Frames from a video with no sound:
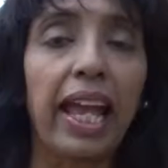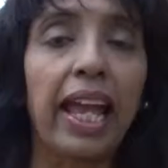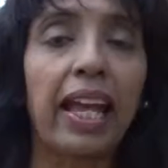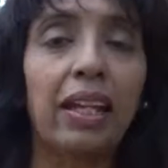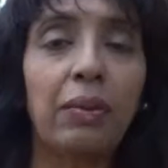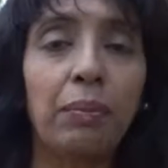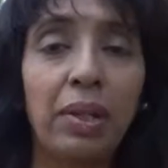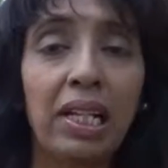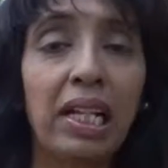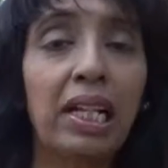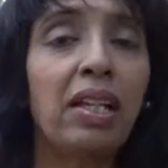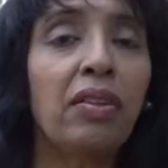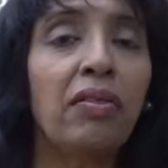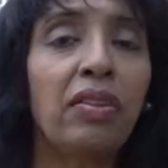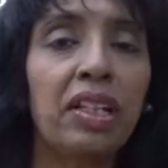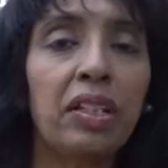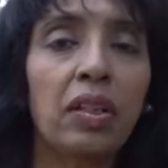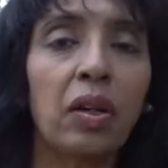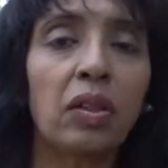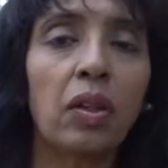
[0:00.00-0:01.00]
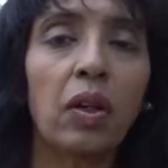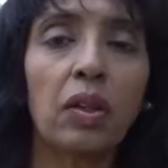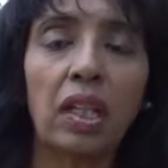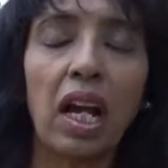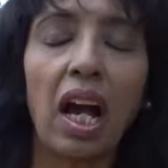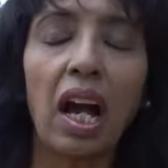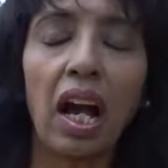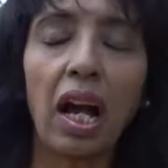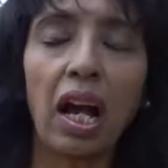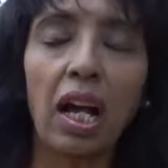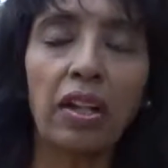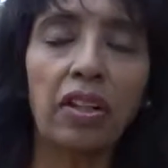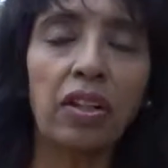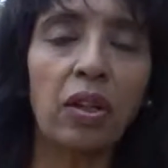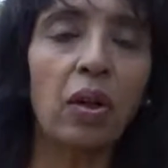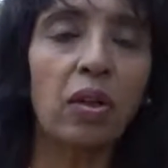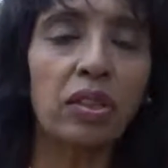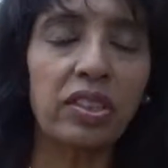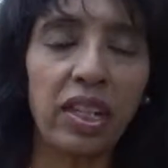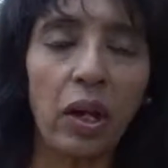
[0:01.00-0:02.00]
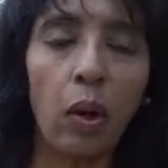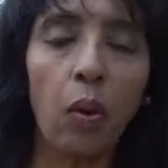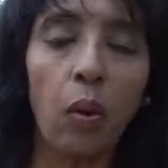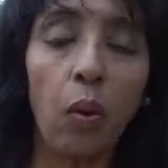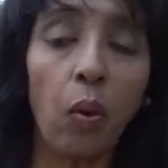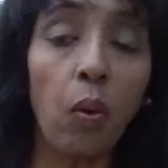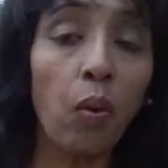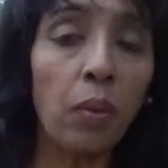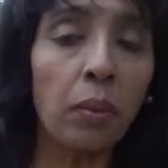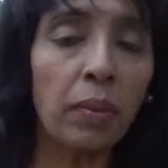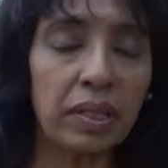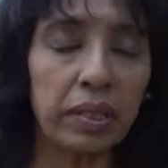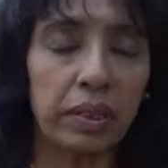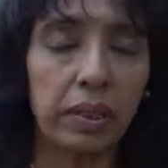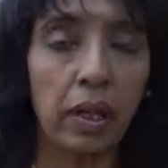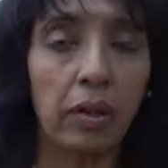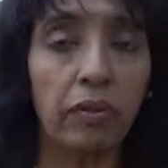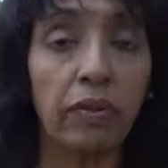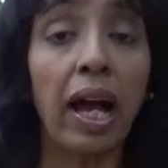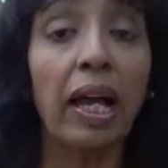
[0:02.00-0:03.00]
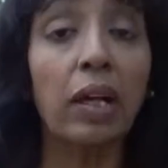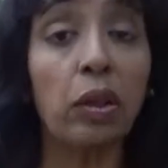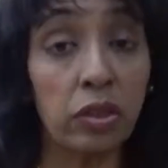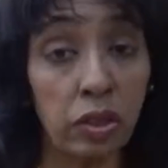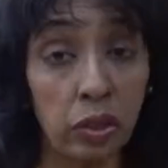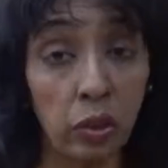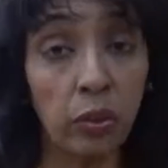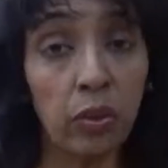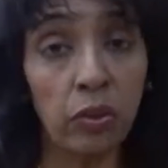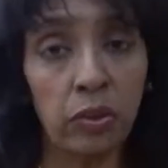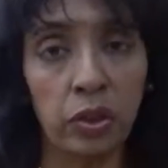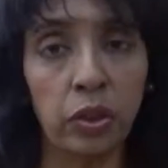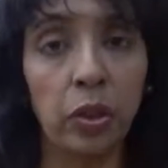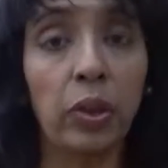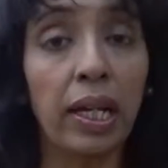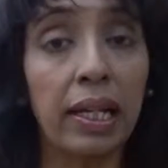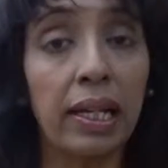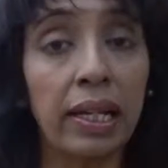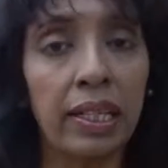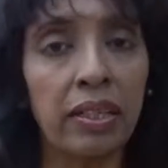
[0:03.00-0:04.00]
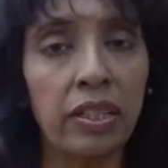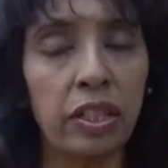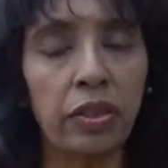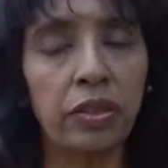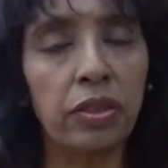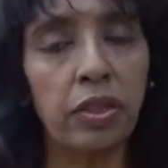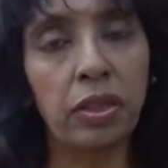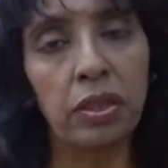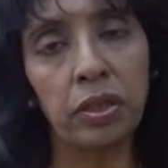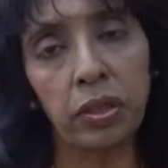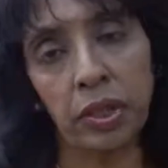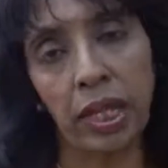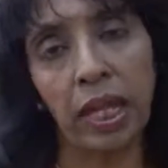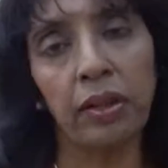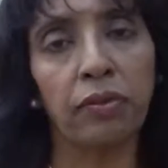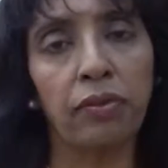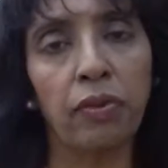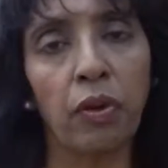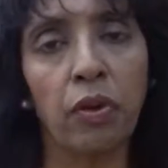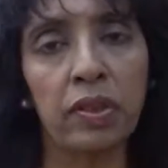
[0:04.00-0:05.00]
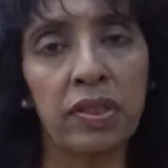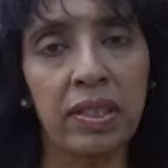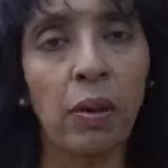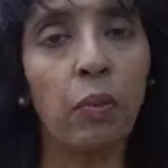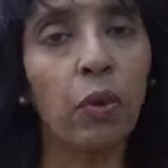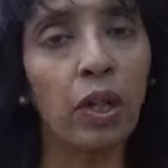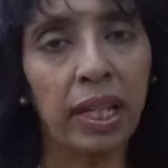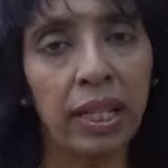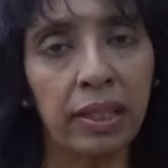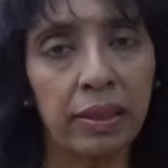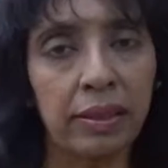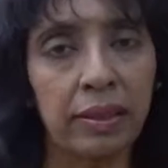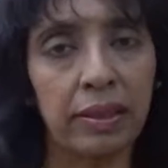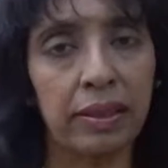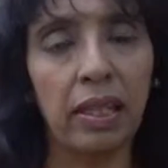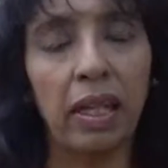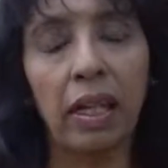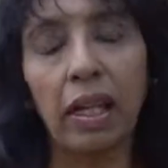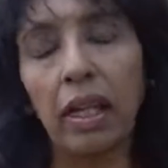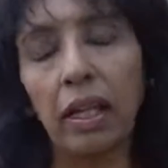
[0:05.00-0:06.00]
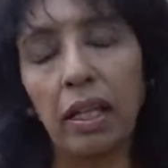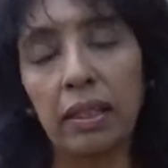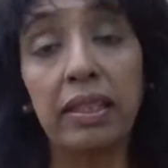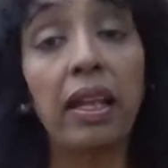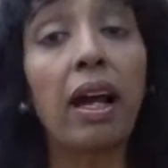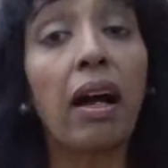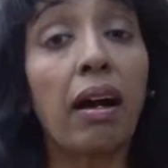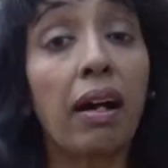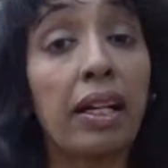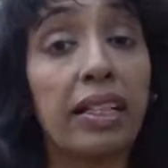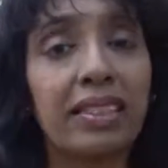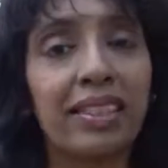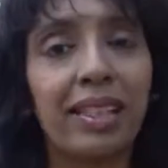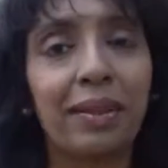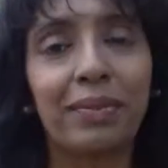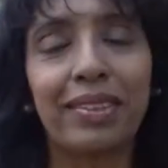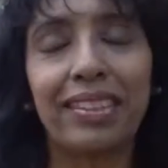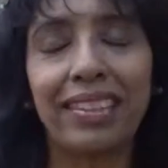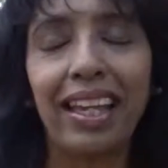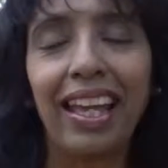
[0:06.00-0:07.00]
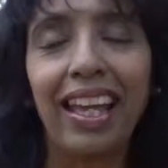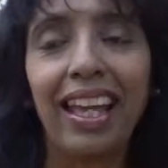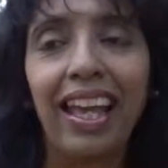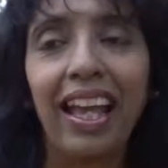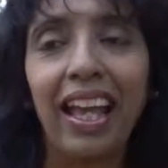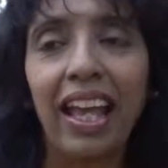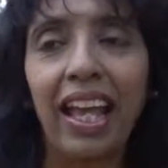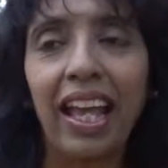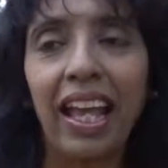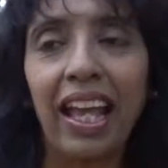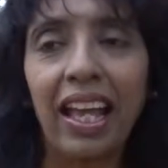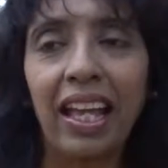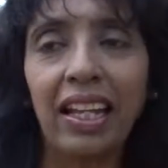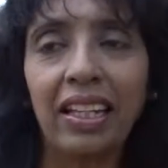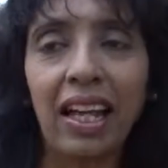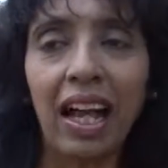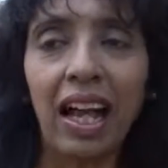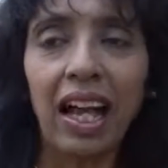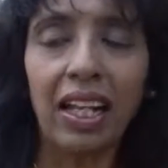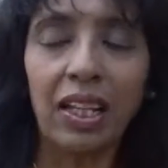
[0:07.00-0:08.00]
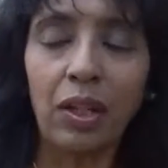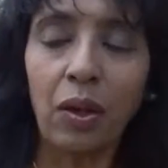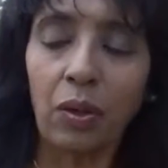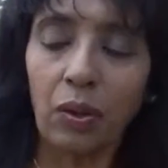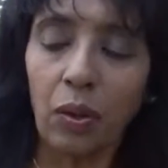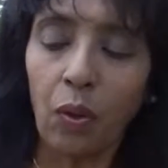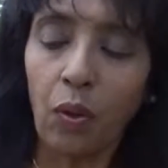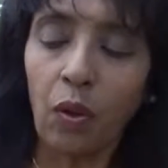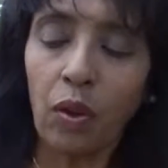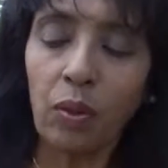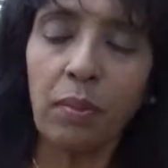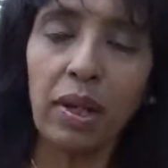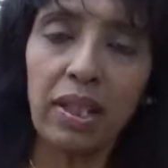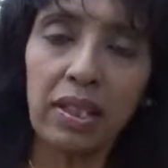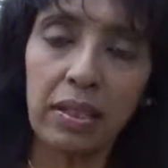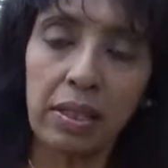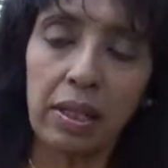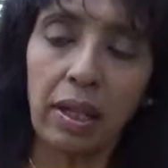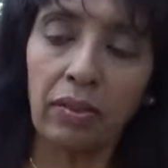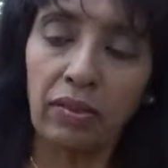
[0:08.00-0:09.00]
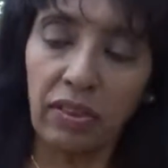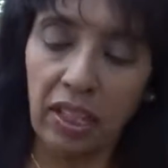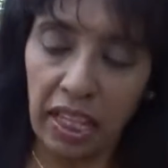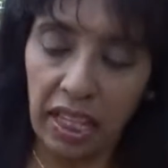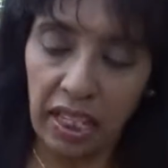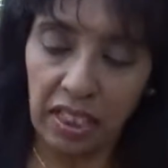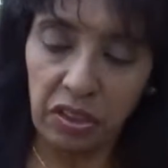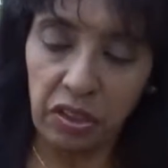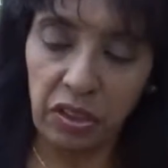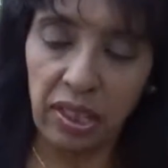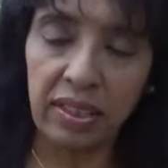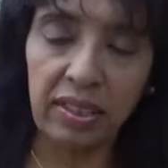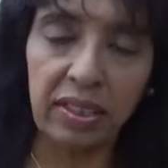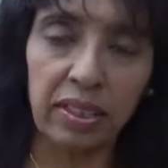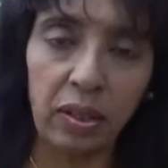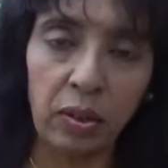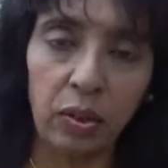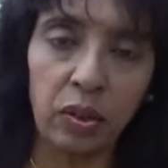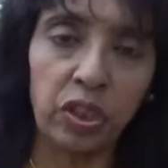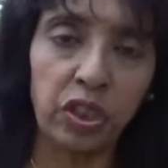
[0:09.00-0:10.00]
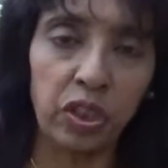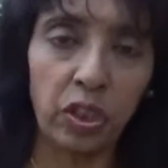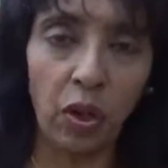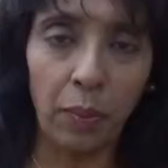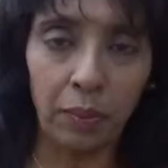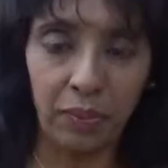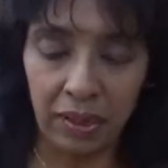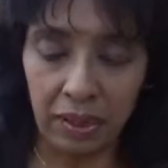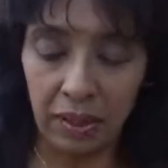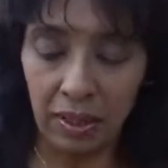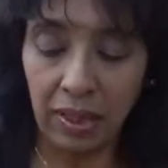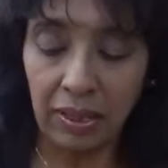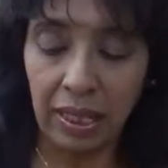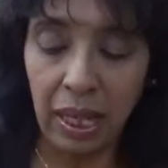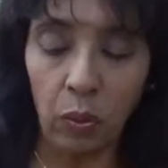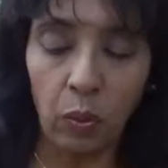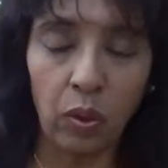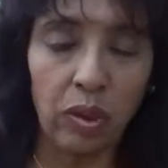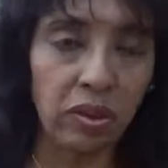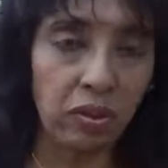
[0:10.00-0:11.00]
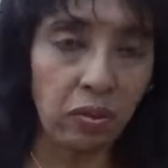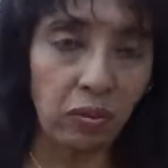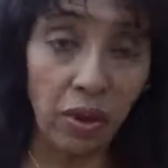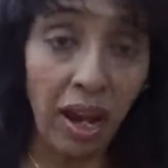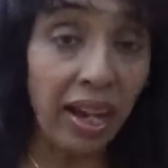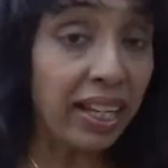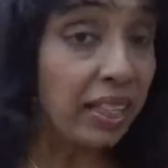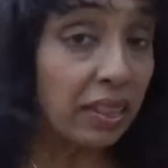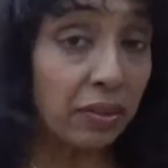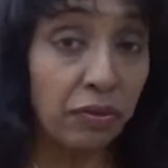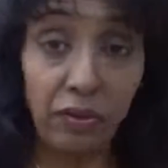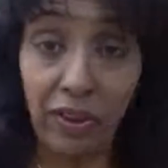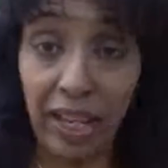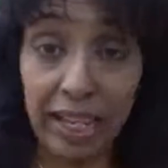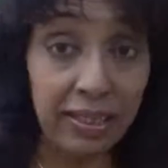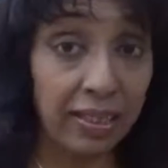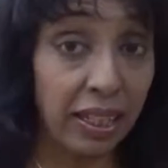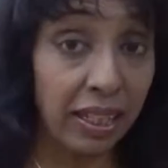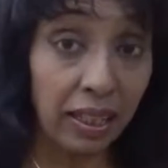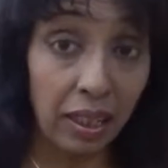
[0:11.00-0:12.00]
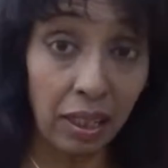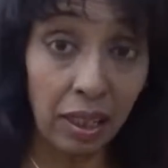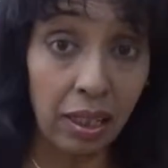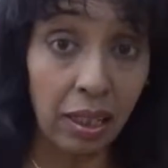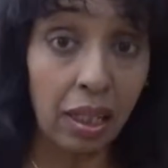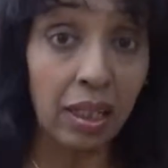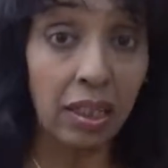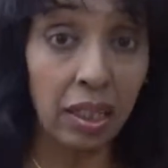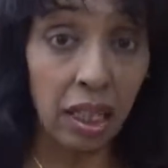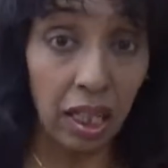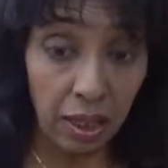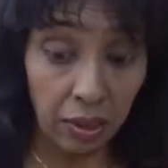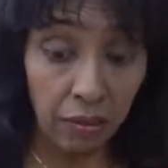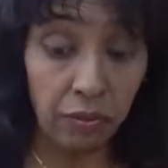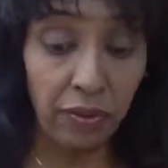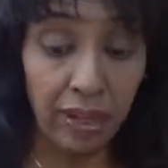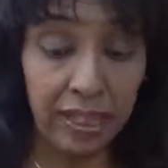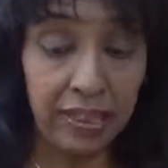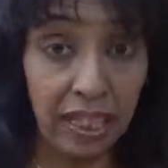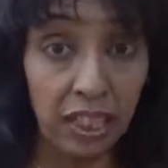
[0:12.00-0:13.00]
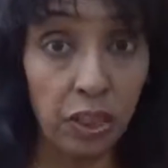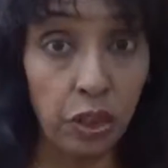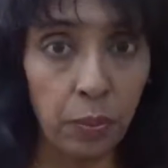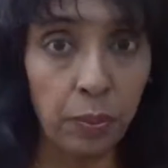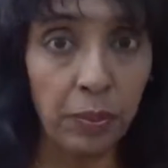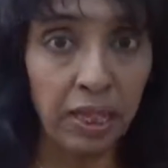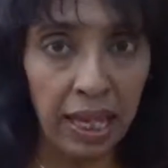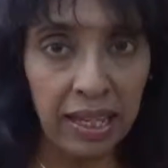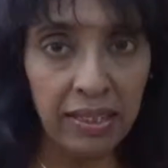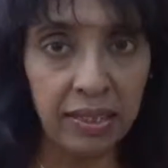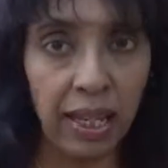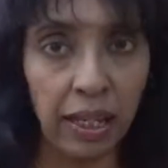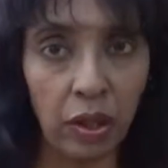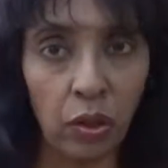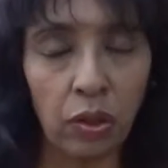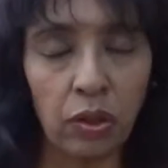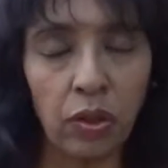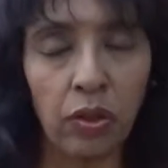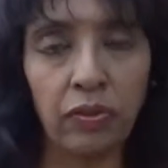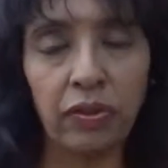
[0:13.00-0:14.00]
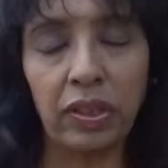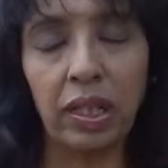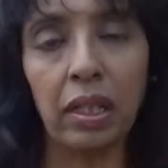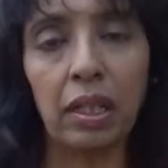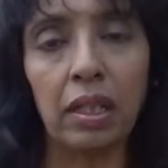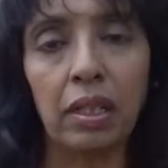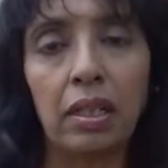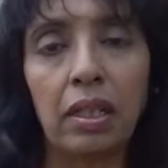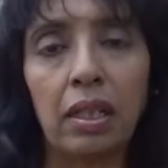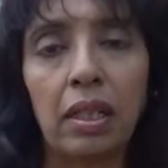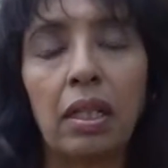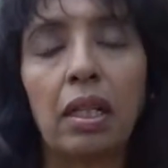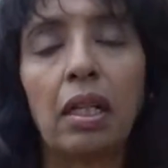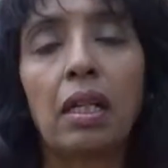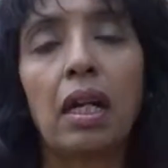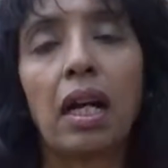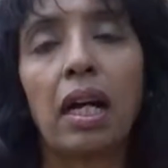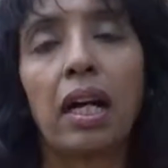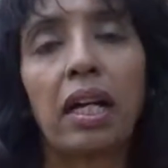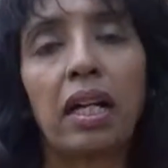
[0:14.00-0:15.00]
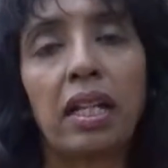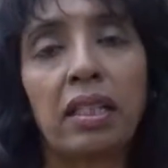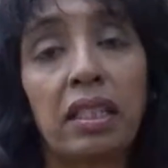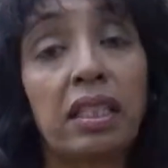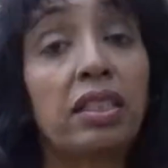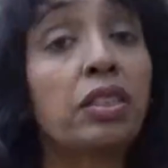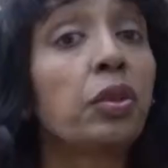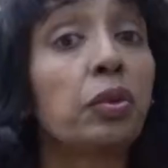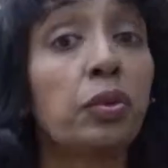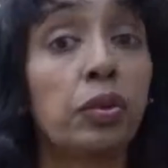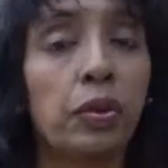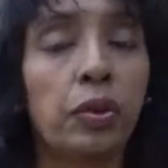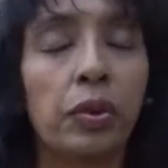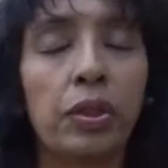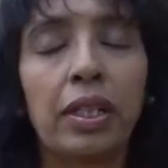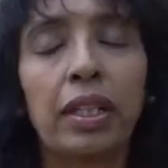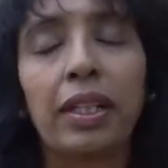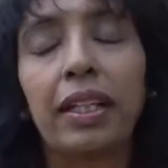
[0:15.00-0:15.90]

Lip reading: And believe it or not, I got all my stuff. I also took a list to get for someone else their items. And I got all my stuff in just those shops that was right facing to me as I got off the tutut.